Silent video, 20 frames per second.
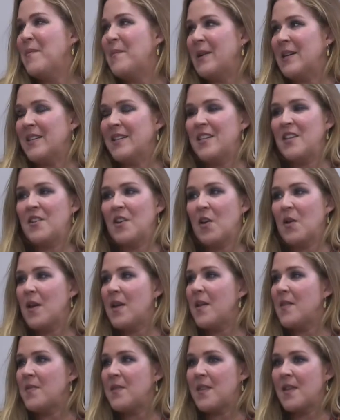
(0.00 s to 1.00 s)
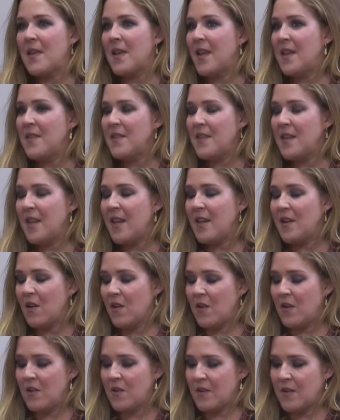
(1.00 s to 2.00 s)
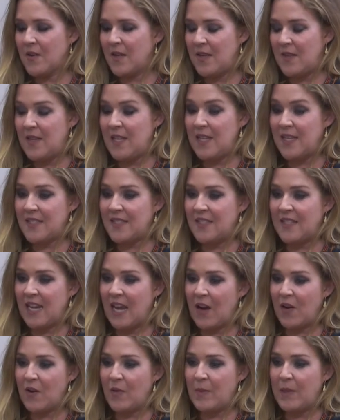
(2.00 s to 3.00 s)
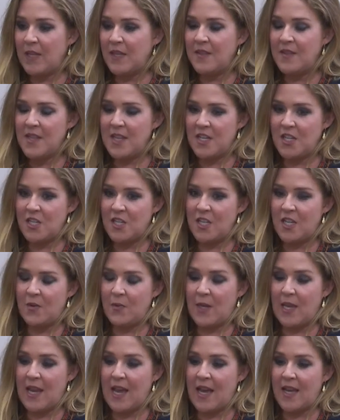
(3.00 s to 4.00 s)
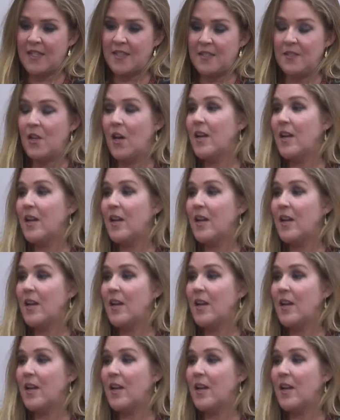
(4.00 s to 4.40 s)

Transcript: But you know, in the Eastern Caribbean this year we had